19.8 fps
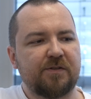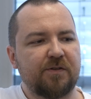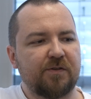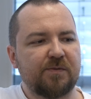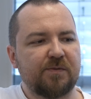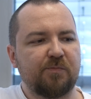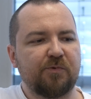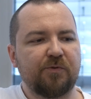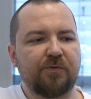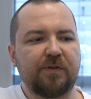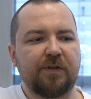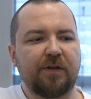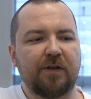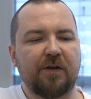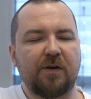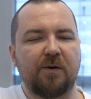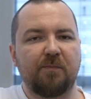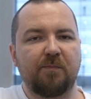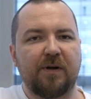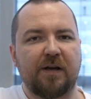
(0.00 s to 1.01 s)
booting
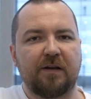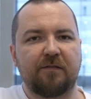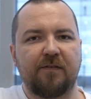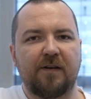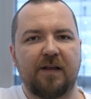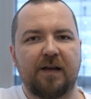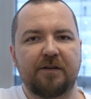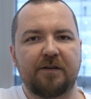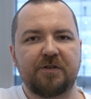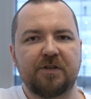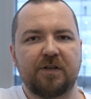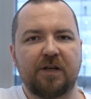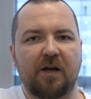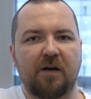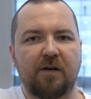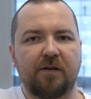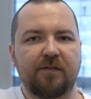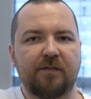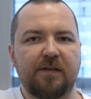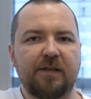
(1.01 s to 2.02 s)
compact flash
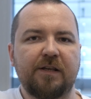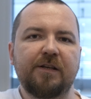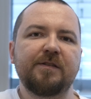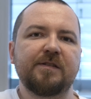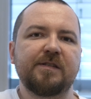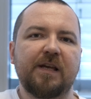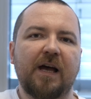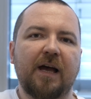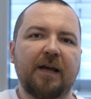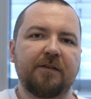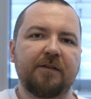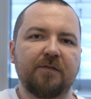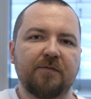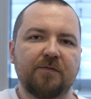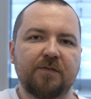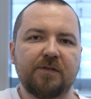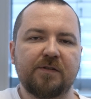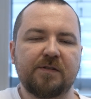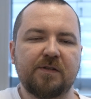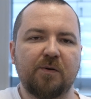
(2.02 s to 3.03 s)
card inside
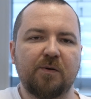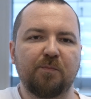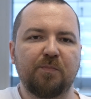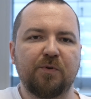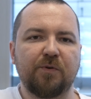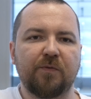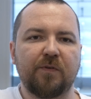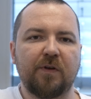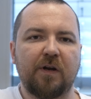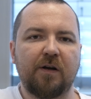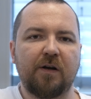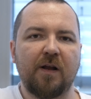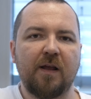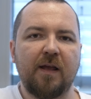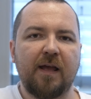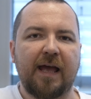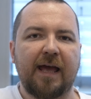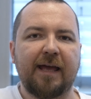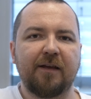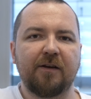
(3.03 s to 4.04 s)
of this computer
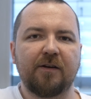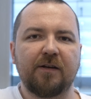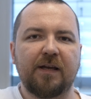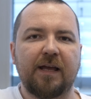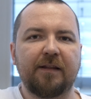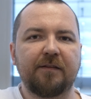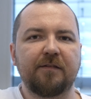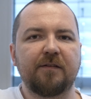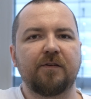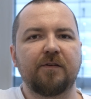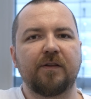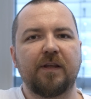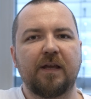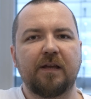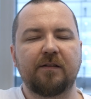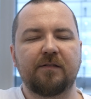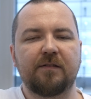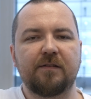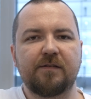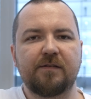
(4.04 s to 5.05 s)
and
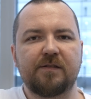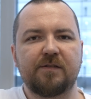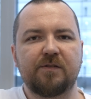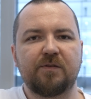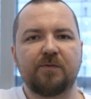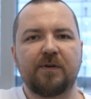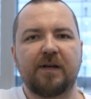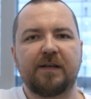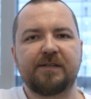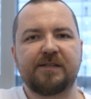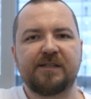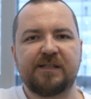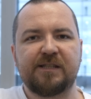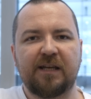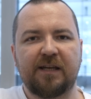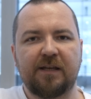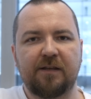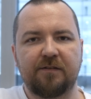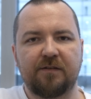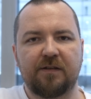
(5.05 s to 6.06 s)
connect this to a
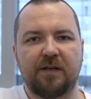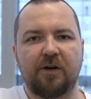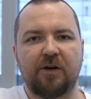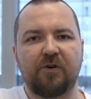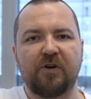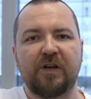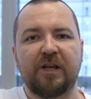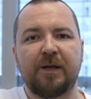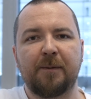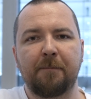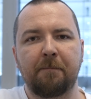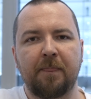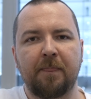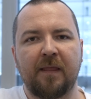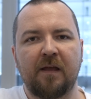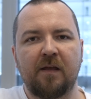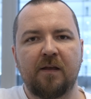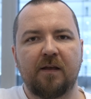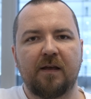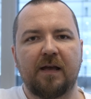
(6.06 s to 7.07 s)
secondary
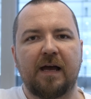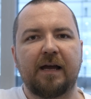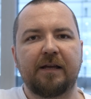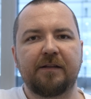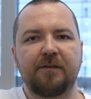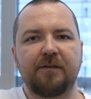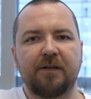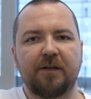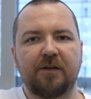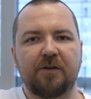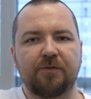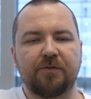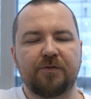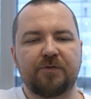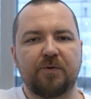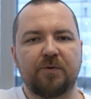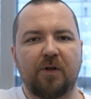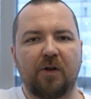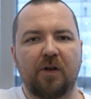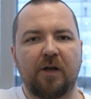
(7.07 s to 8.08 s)
IDE
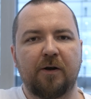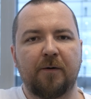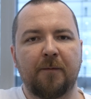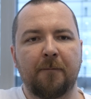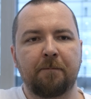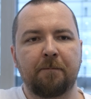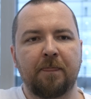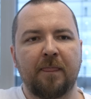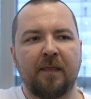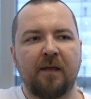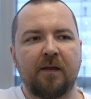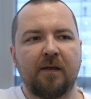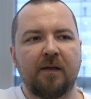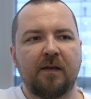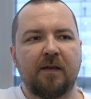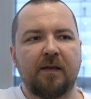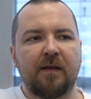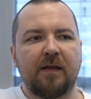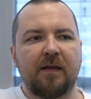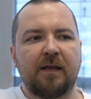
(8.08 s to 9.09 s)
controller.
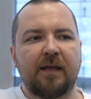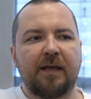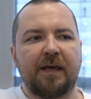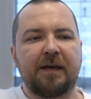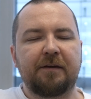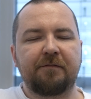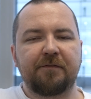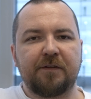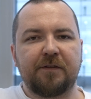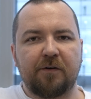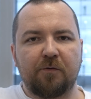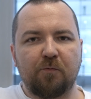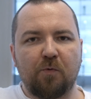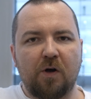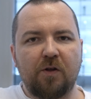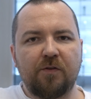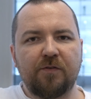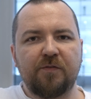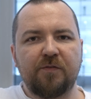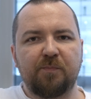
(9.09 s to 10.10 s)
If there
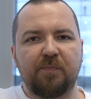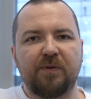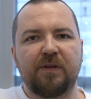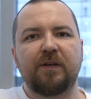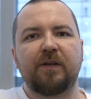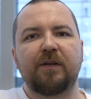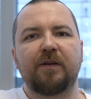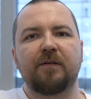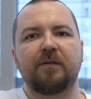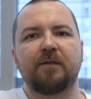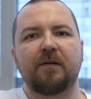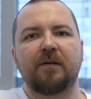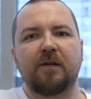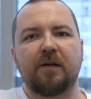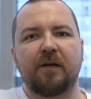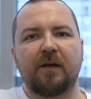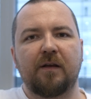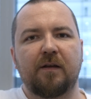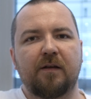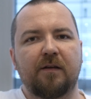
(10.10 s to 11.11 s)
won't be
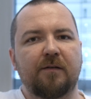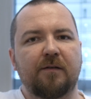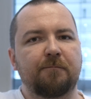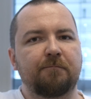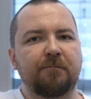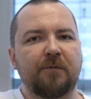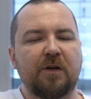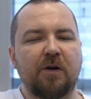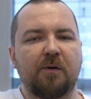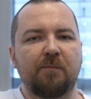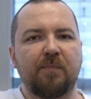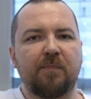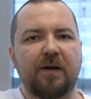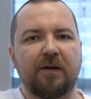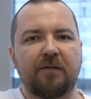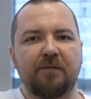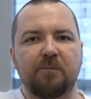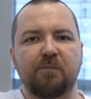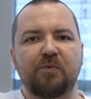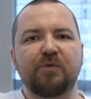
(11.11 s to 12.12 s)

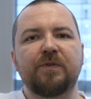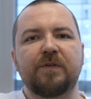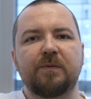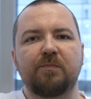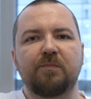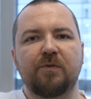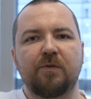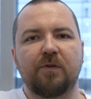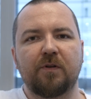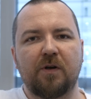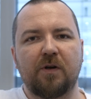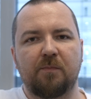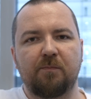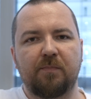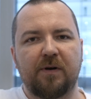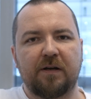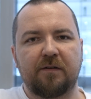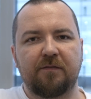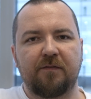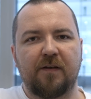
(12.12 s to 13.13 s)
bootable
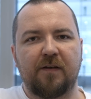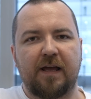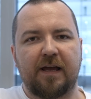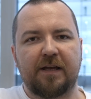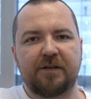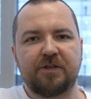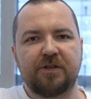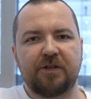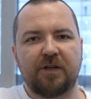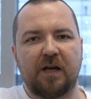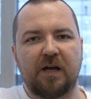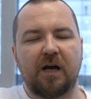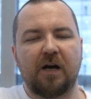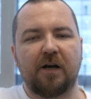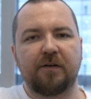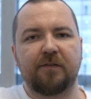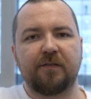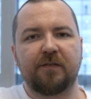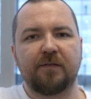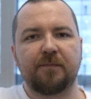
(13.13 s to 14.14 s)
compact flash card